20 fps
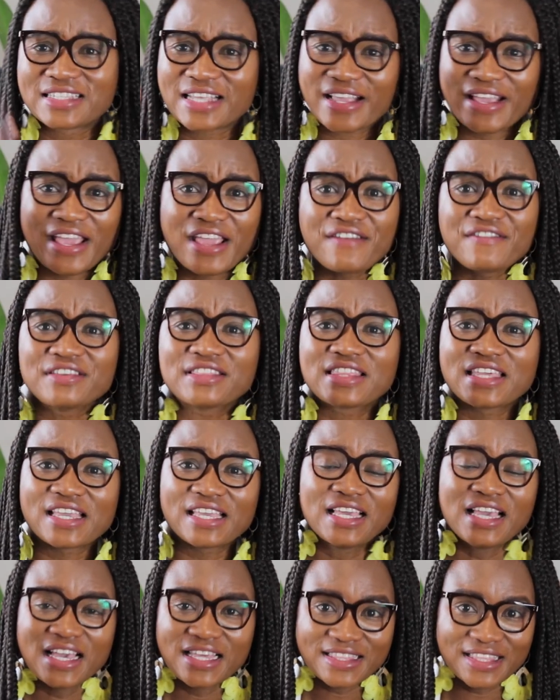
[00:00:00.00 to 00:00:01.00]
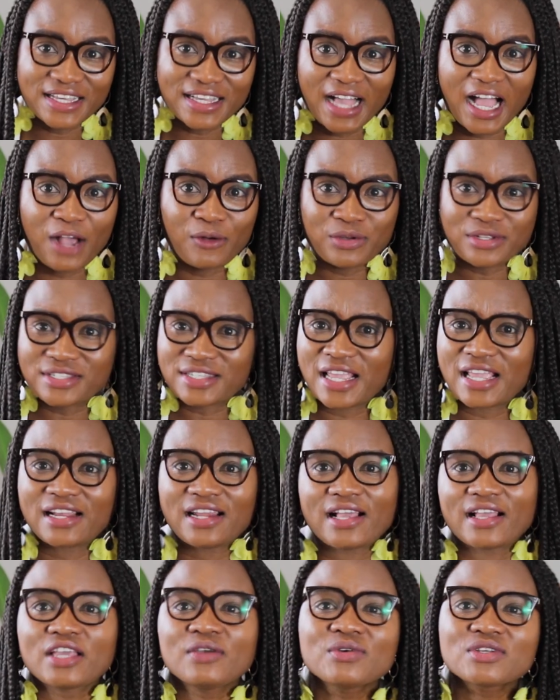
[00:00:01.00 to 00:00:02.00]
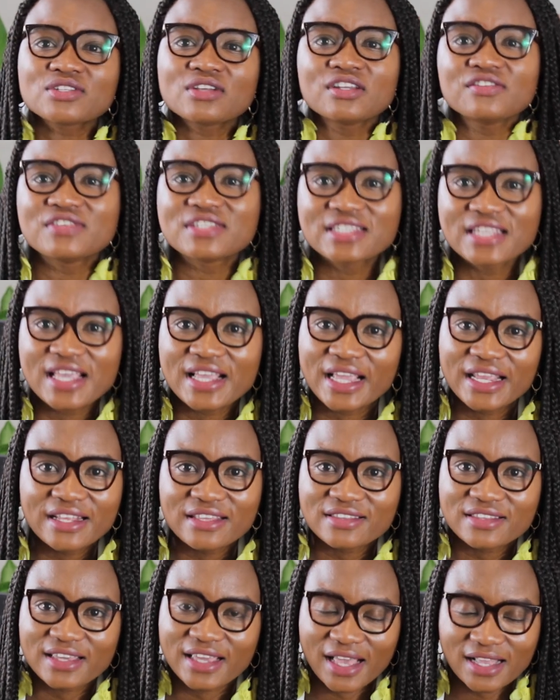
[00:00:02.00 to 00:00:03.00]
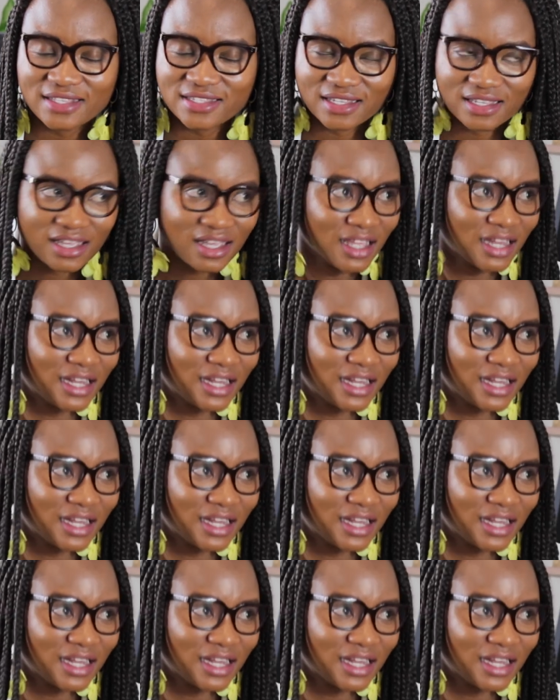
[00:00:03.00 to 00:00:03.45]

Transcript: Like everything the guy was saying, like he was not even saying anything hectic.